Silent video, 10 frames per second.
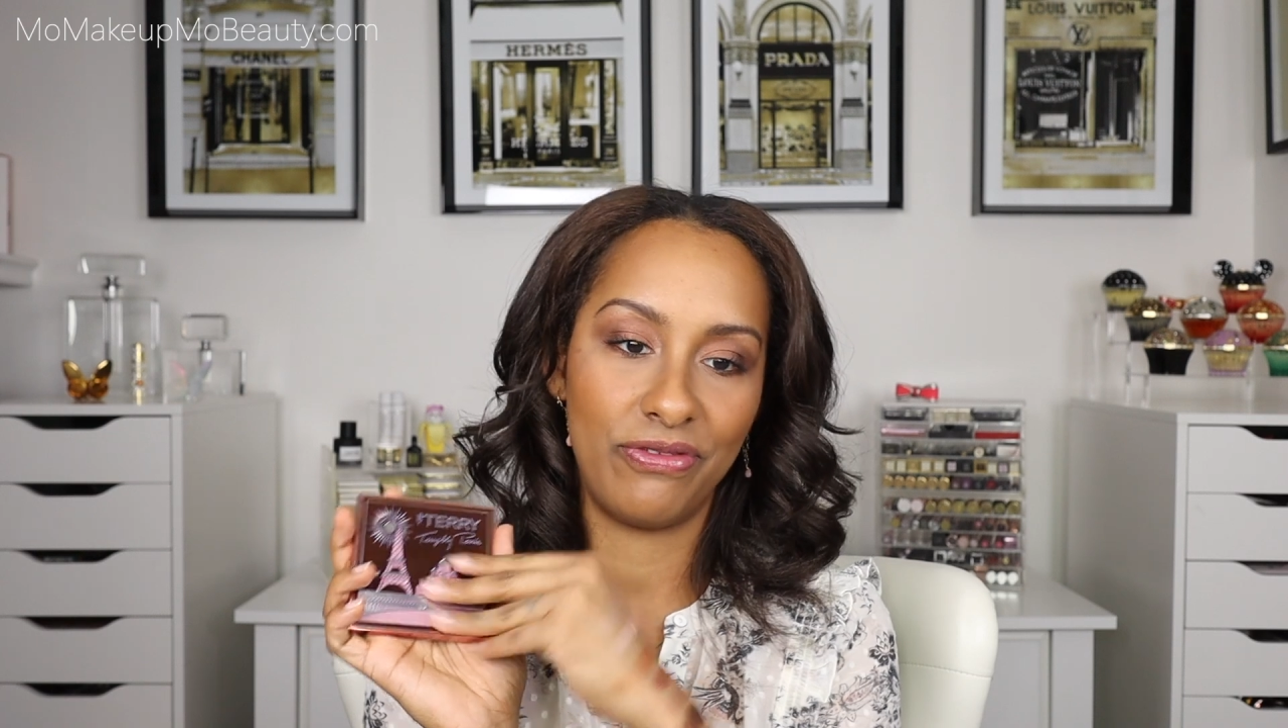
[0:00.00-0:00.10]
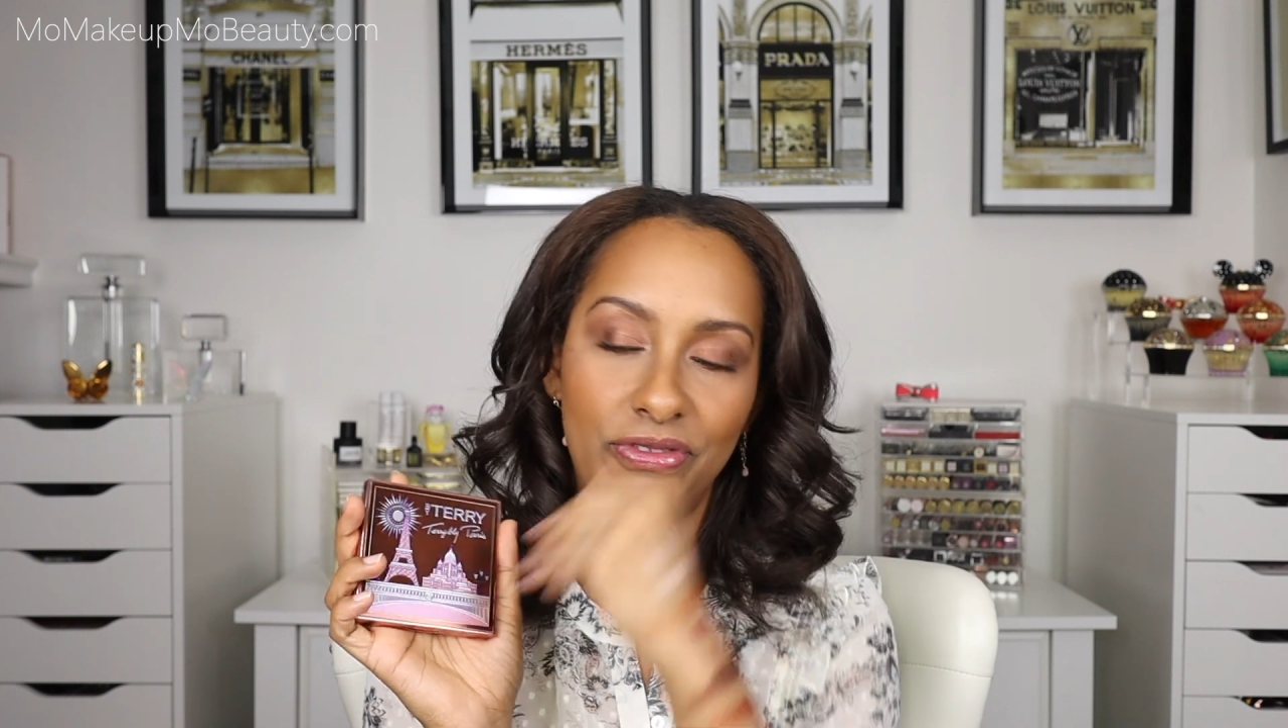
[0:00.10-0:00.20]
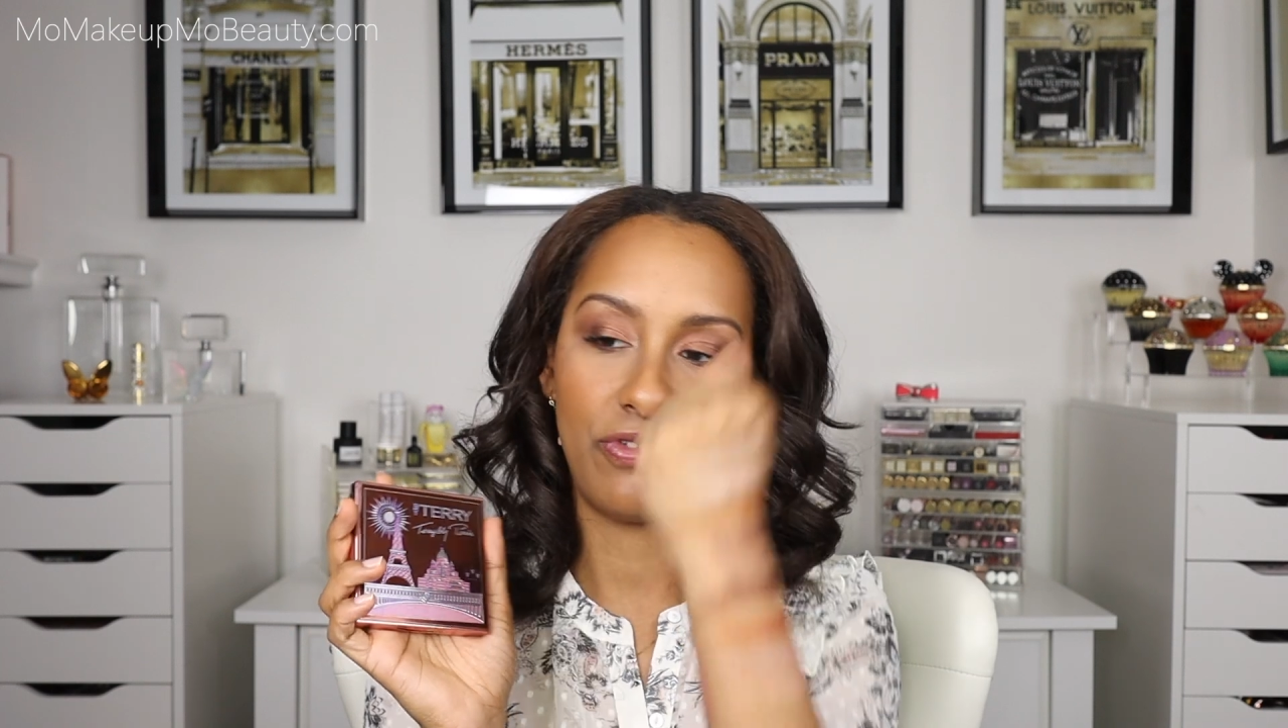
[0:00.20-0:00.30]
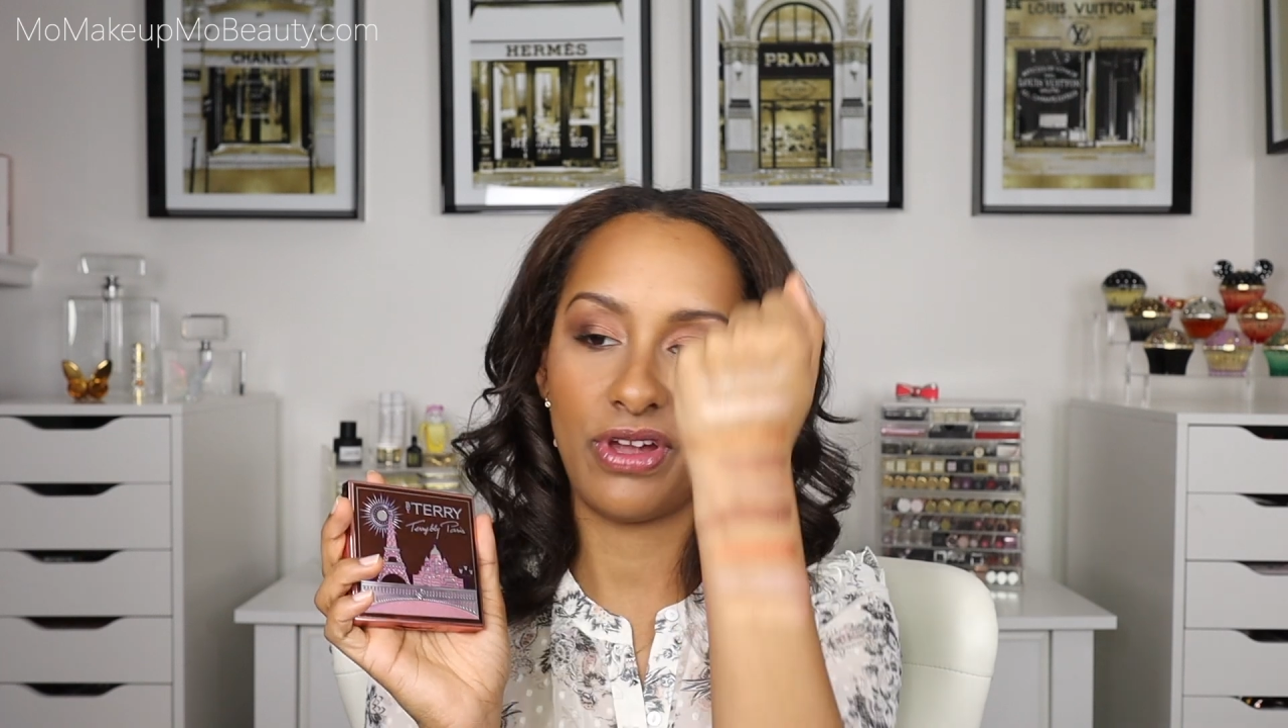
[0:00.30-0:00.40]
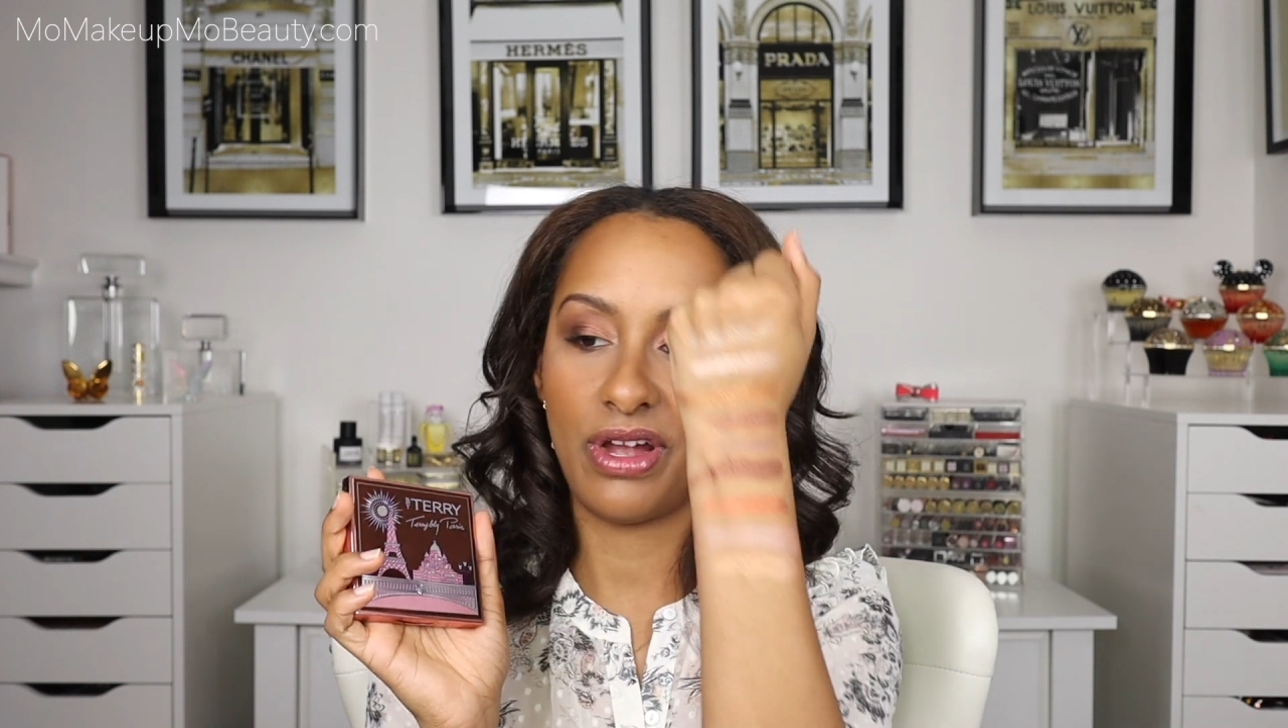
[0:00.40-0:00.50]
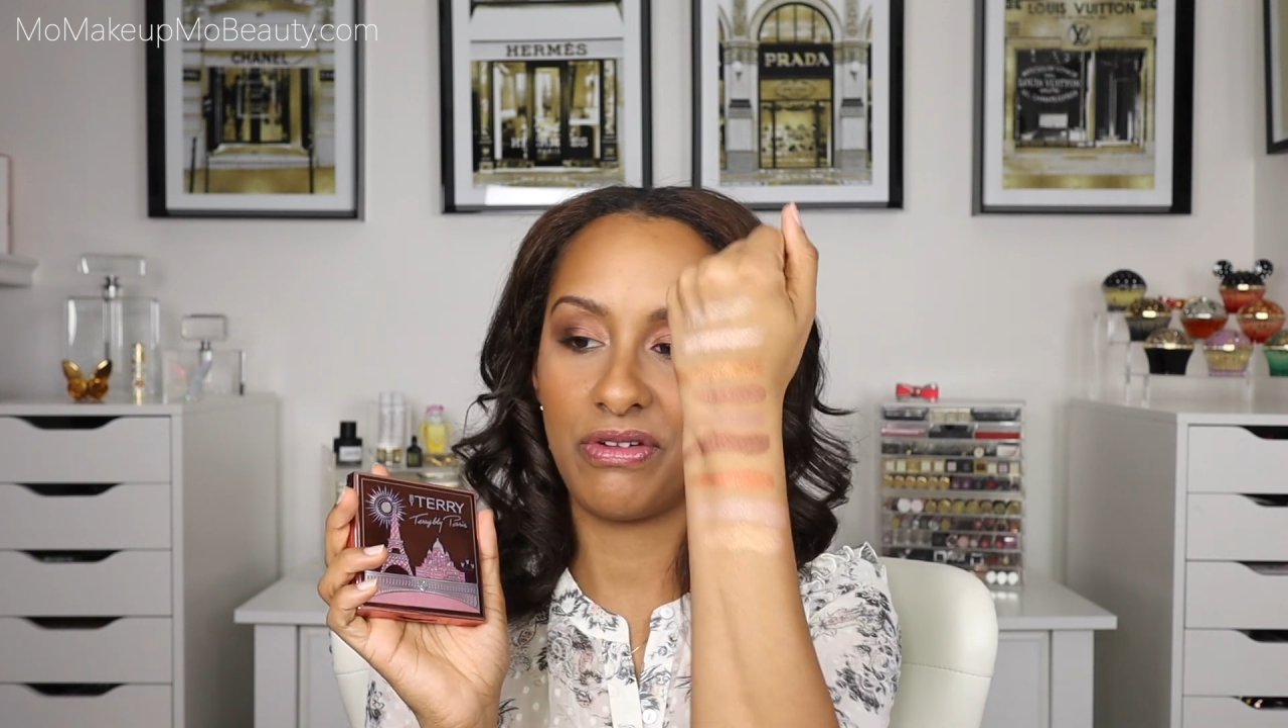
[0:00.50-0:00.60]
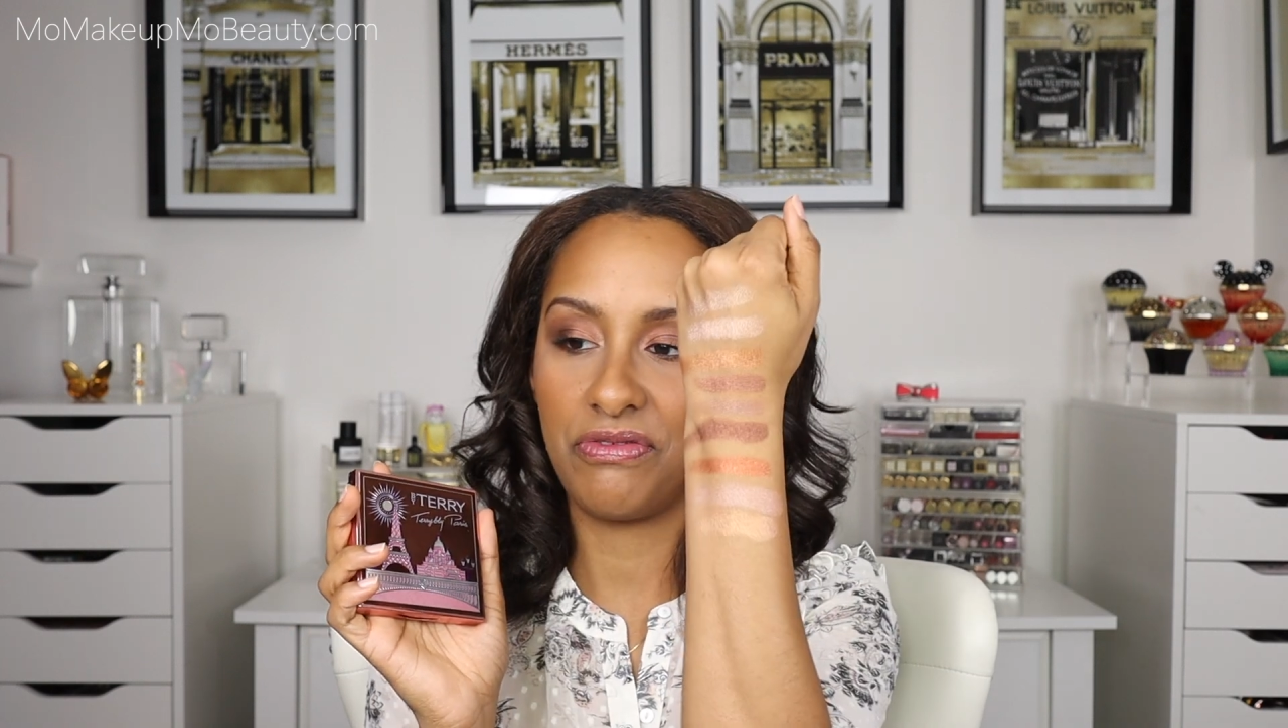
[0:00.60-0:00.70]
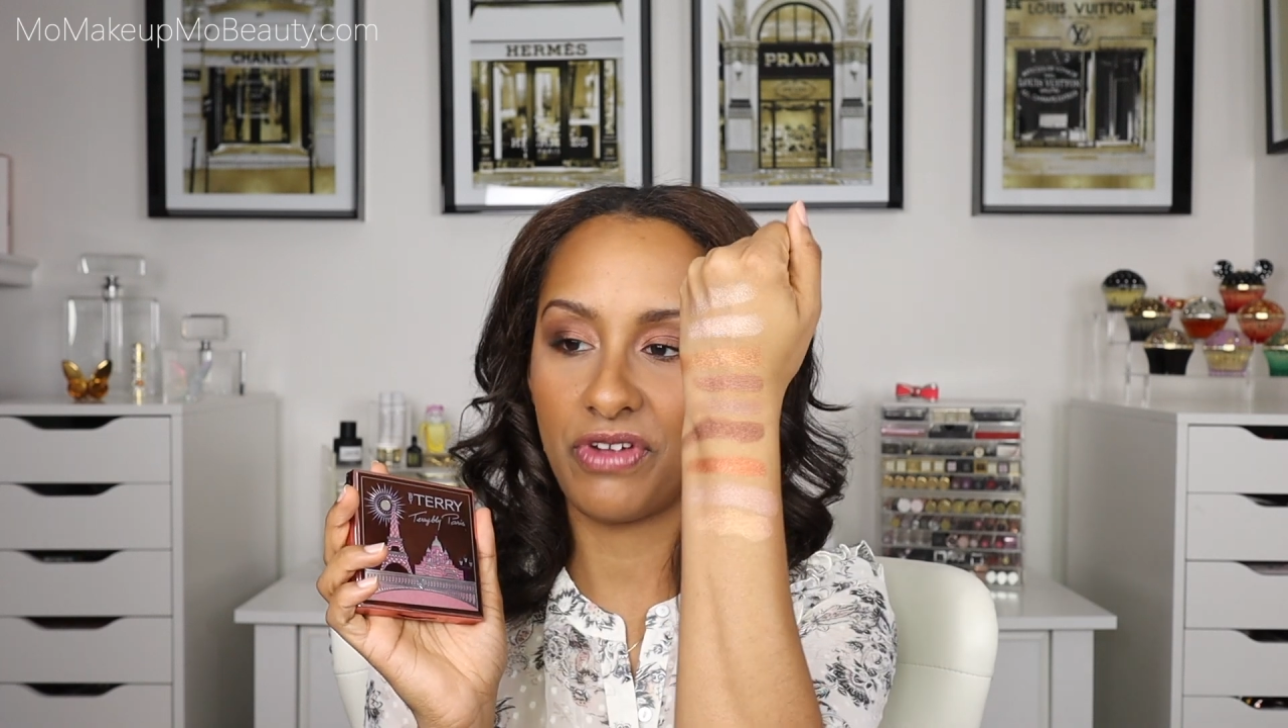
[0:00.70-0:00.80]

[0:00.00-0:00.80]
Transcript: Very,